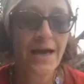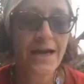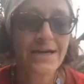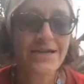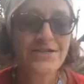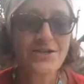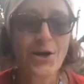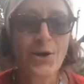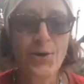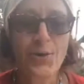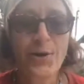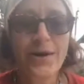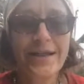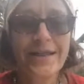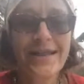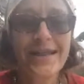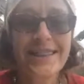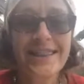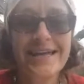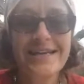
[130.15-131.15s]
So one of
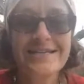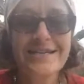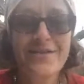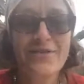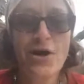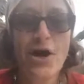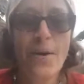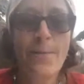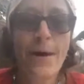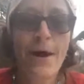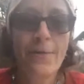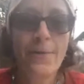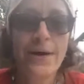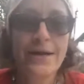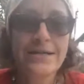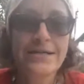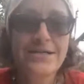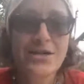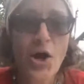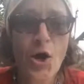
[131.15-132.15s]
the things I thought about when I
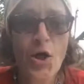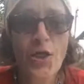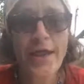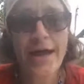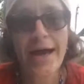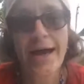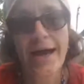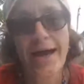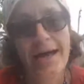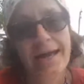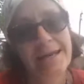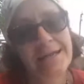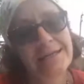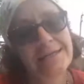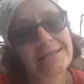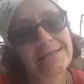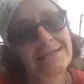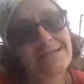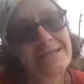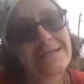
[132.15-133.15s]
saw that
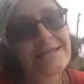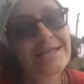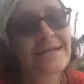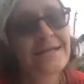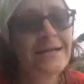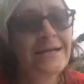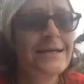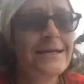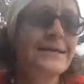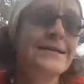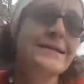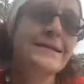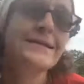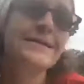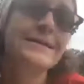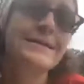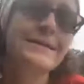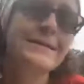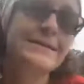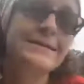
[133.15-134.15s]
is,
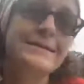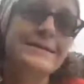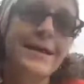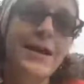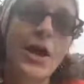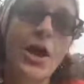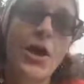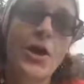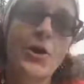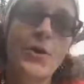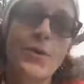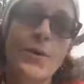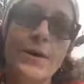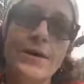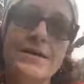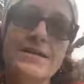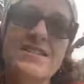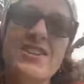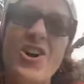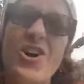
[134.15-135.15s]

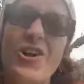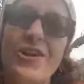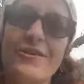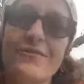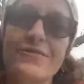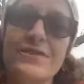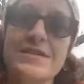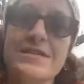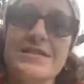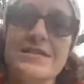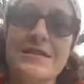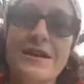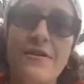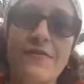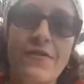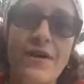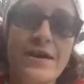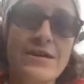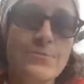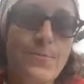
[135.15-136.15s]
is all of this
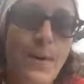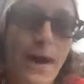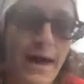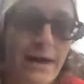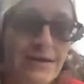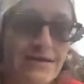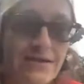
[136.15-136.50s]
stuff as bad as